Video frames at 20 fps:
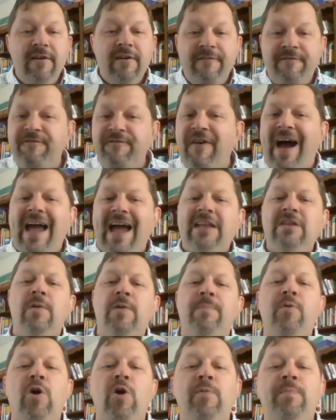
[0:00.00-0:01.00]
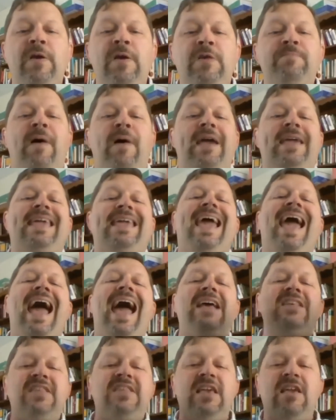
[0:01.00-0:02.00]
Find your purpose by
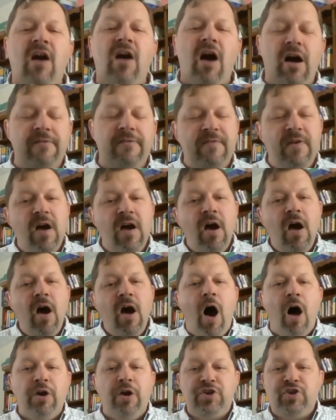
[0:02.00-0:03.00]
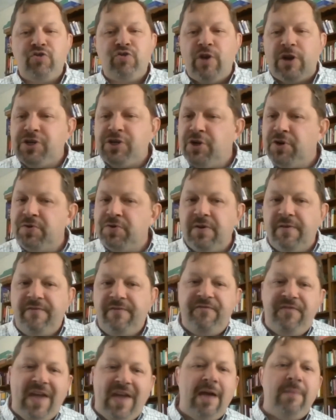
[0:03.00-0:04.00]
casting off all strictures of
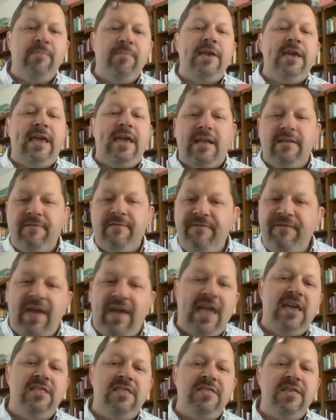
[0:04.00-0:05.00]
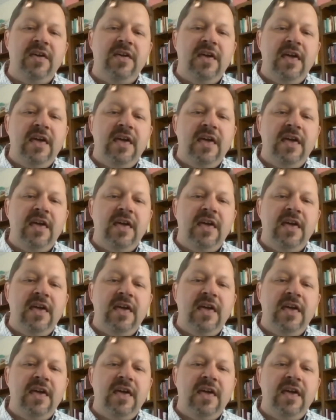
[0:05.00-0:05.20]
family and faith,